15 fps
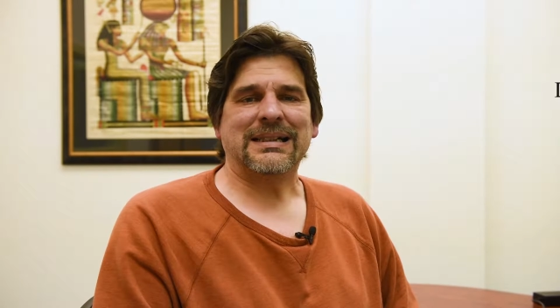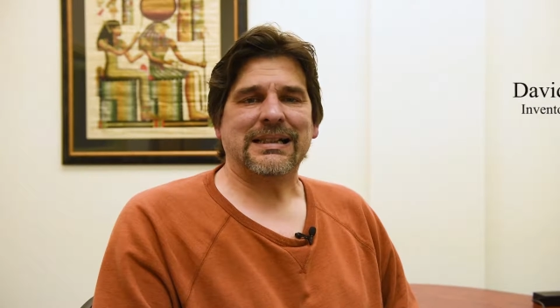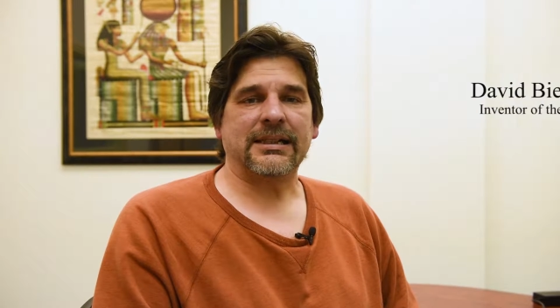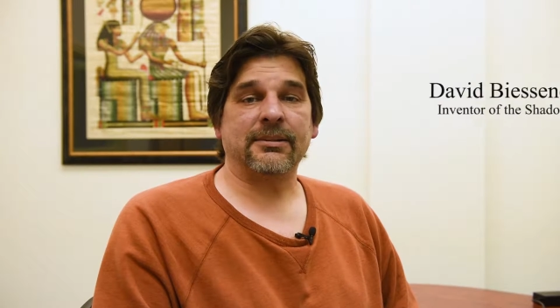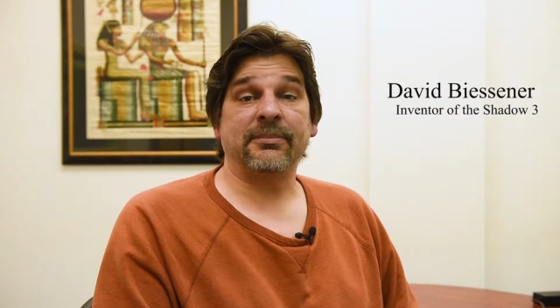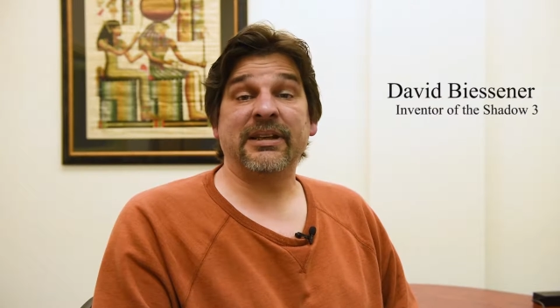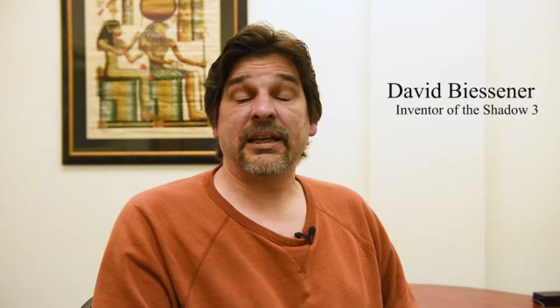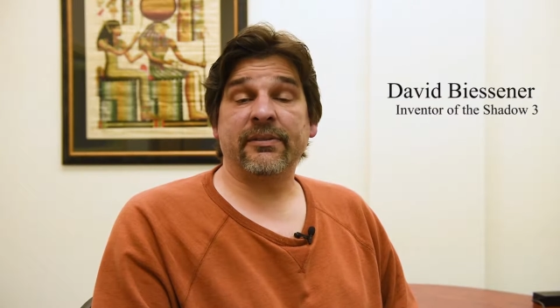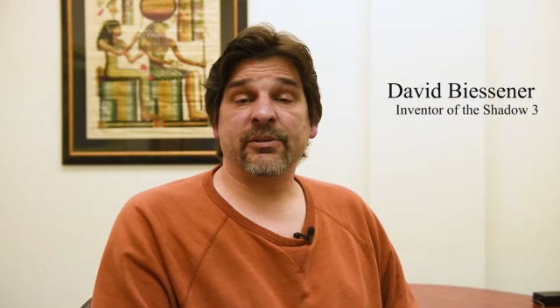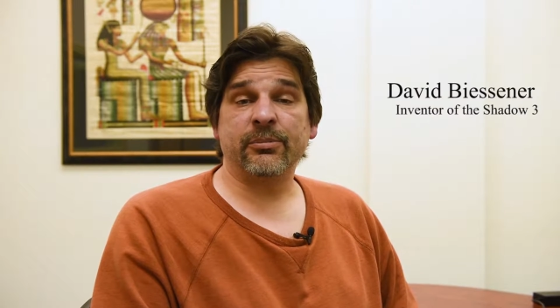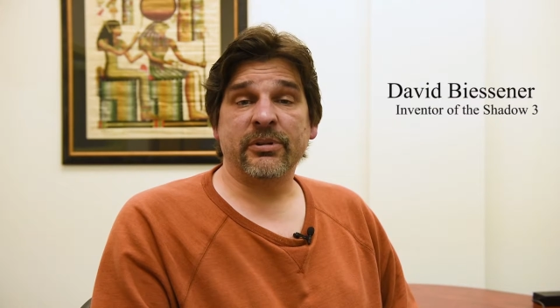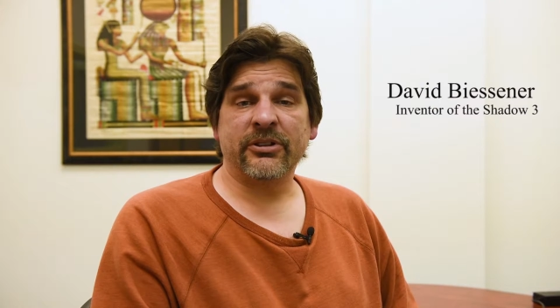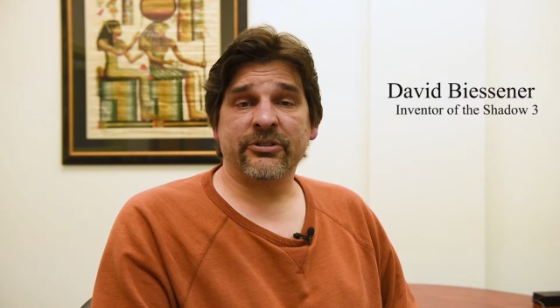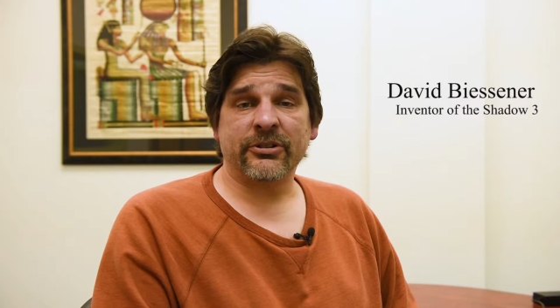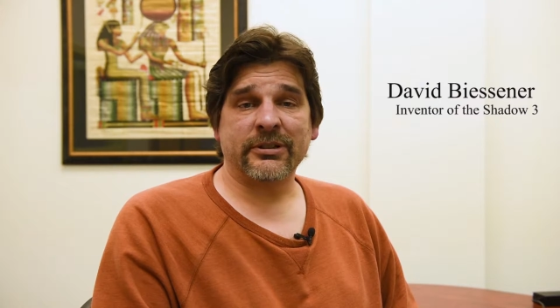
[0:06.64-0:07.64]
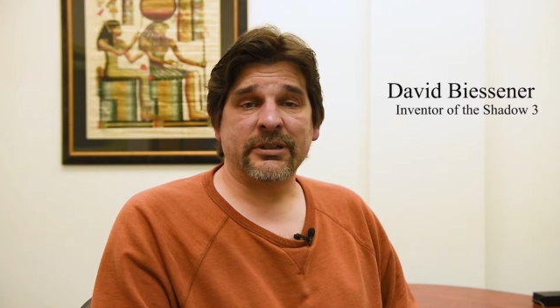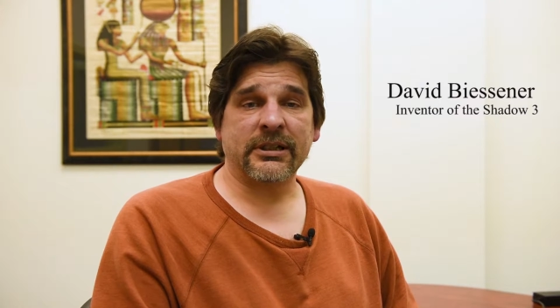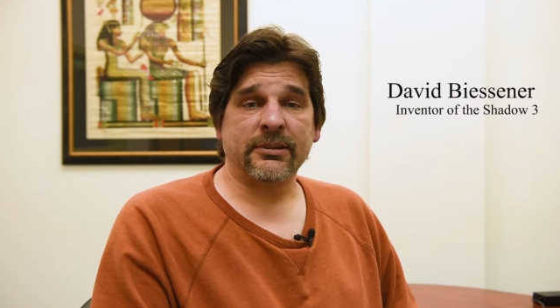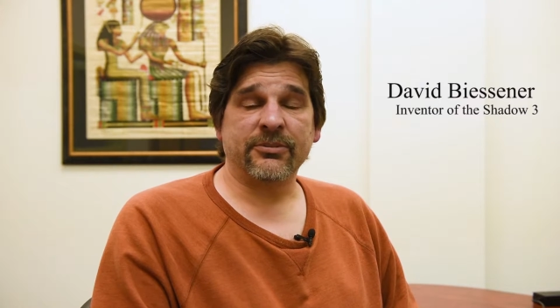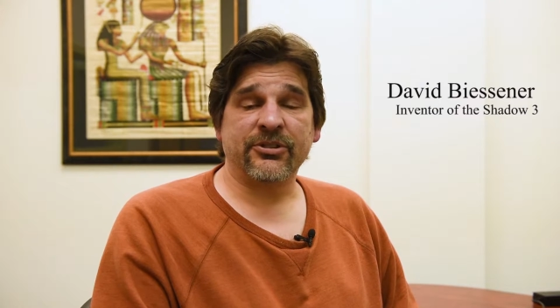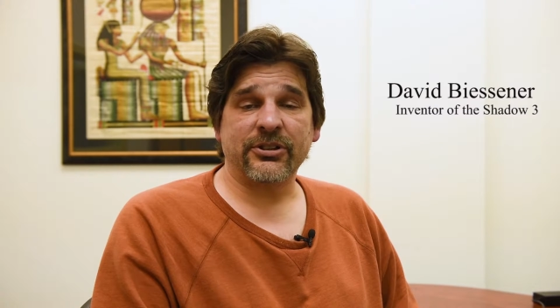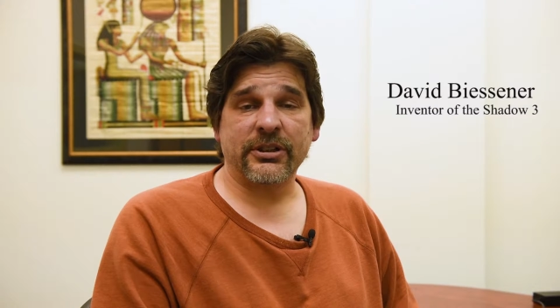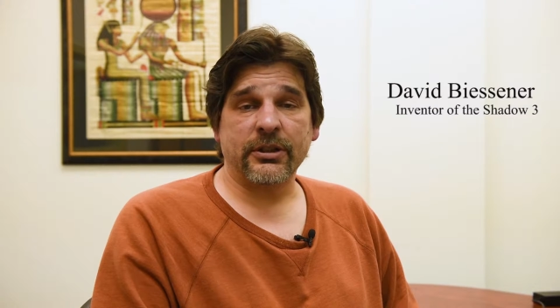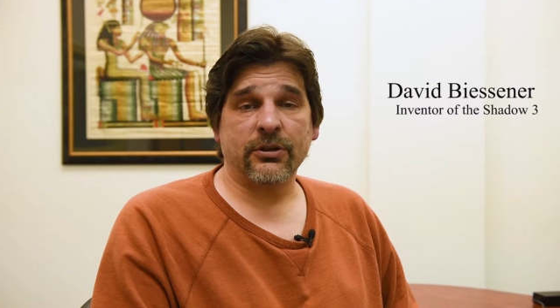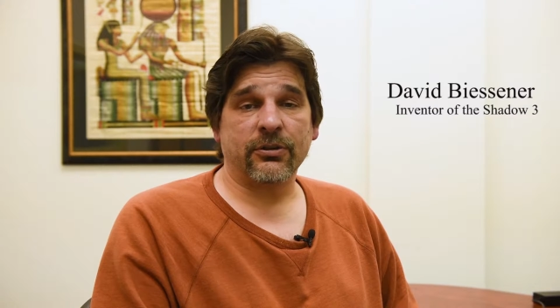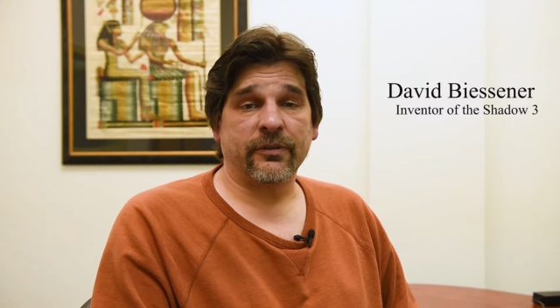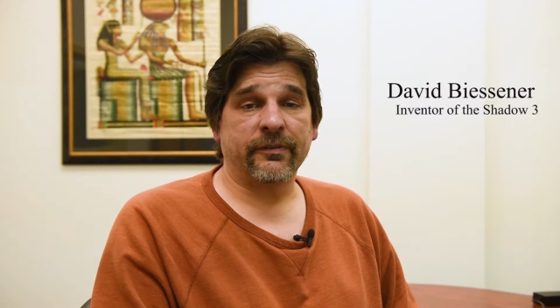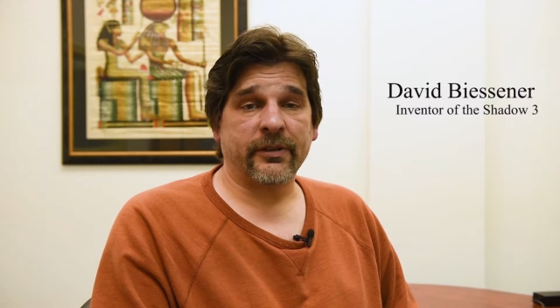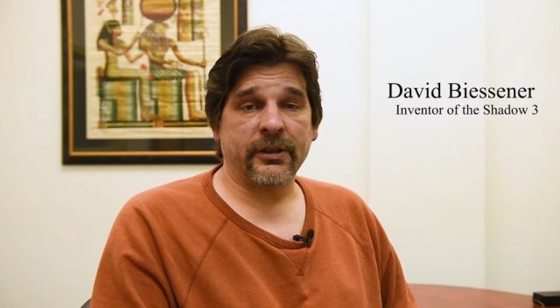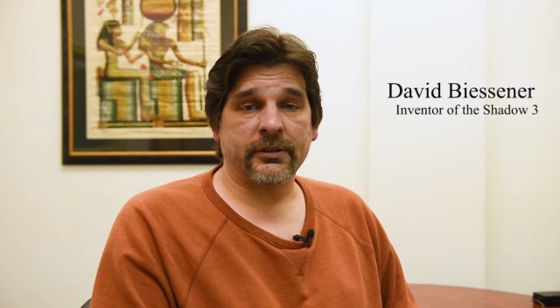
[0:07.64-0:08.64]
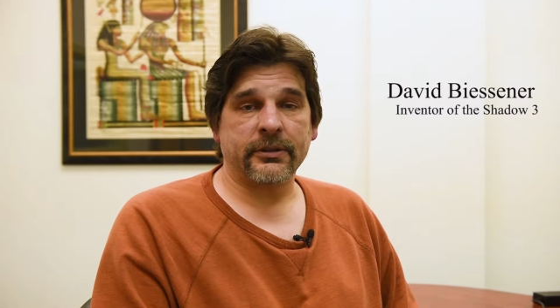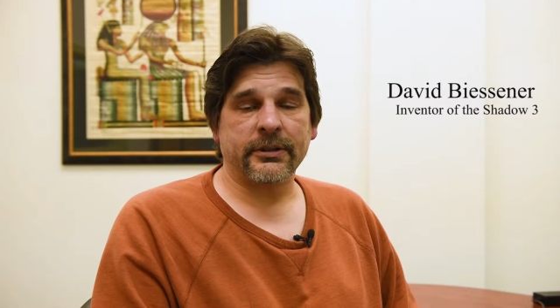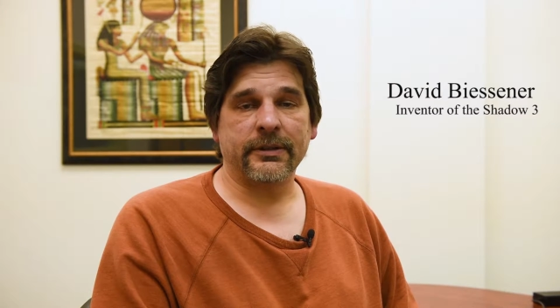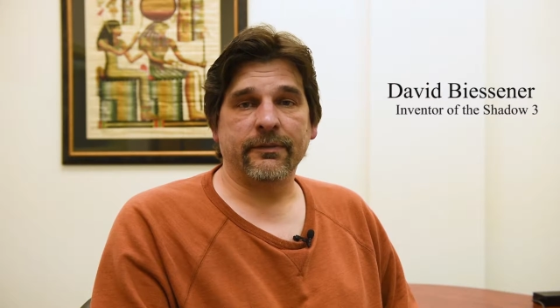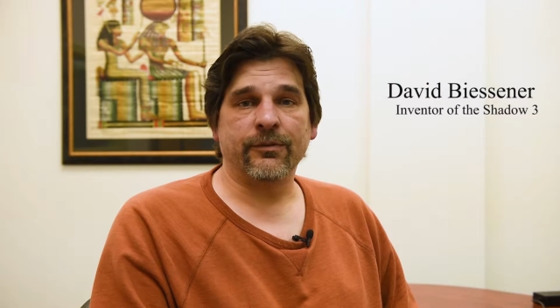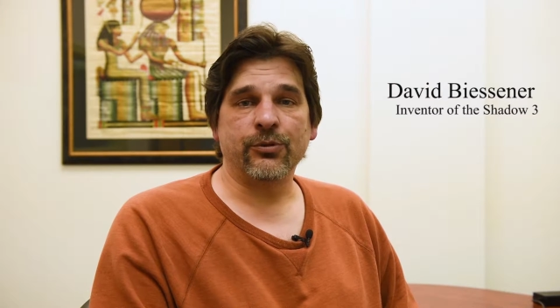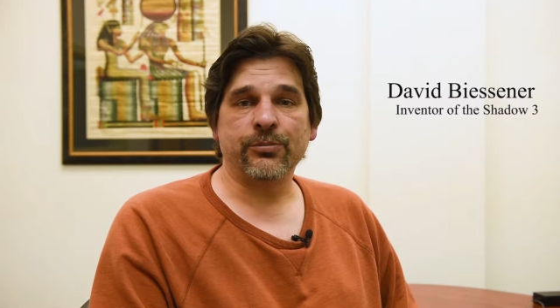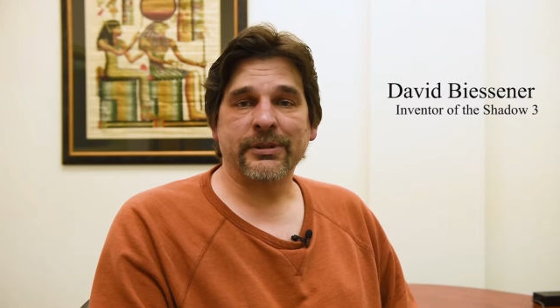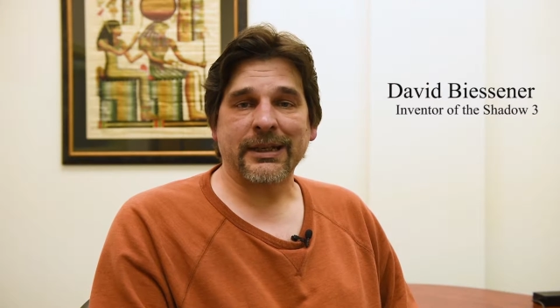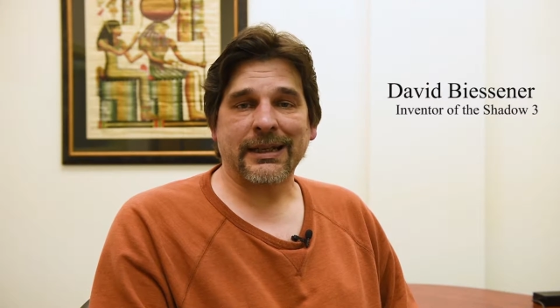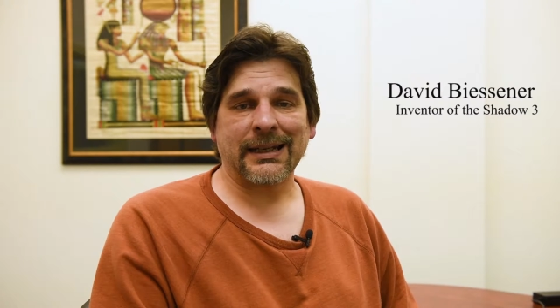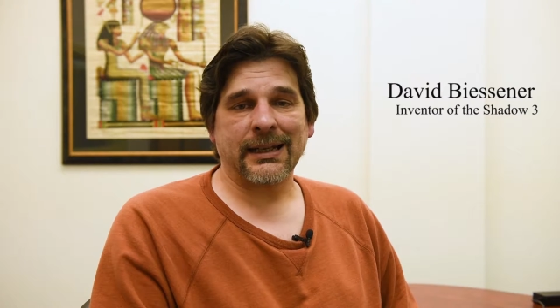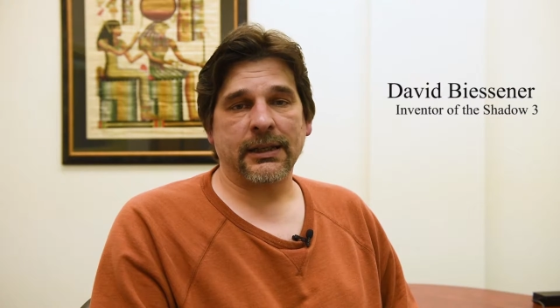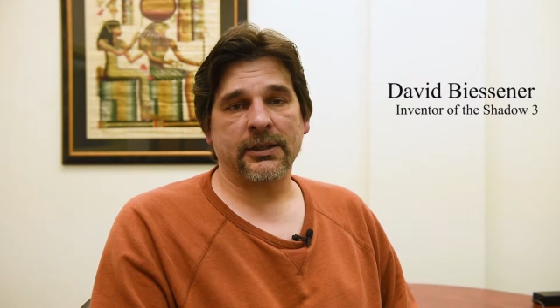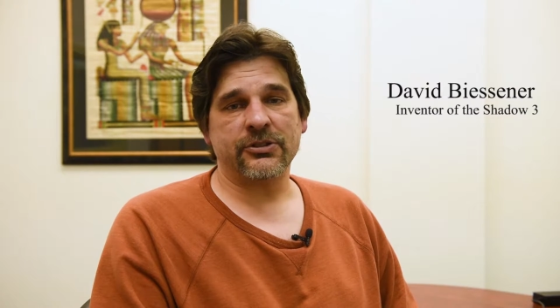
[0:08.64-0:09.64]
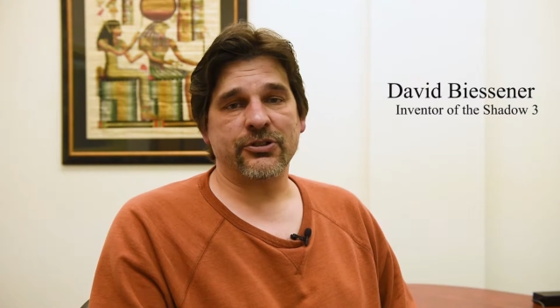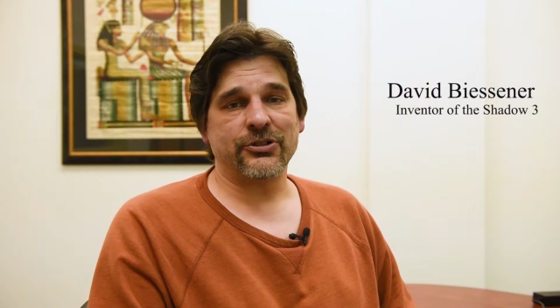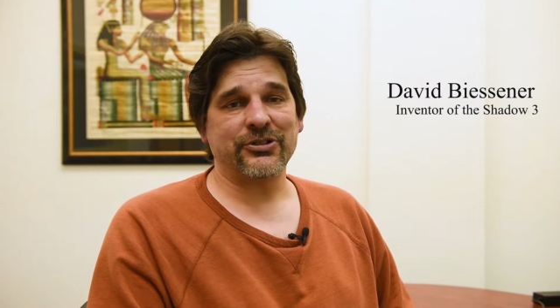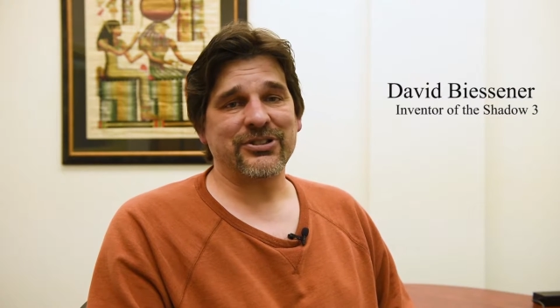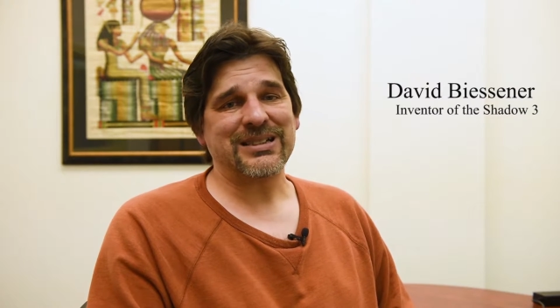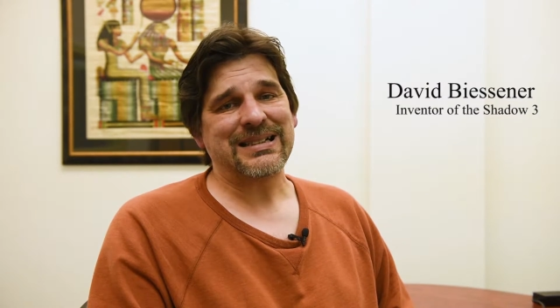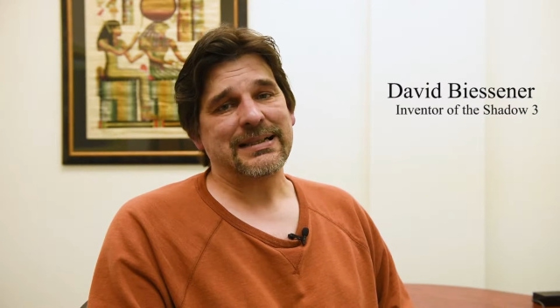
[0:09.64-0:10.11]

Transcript: I'm David Biessener. I'm CEO and founder of Voom Technologies.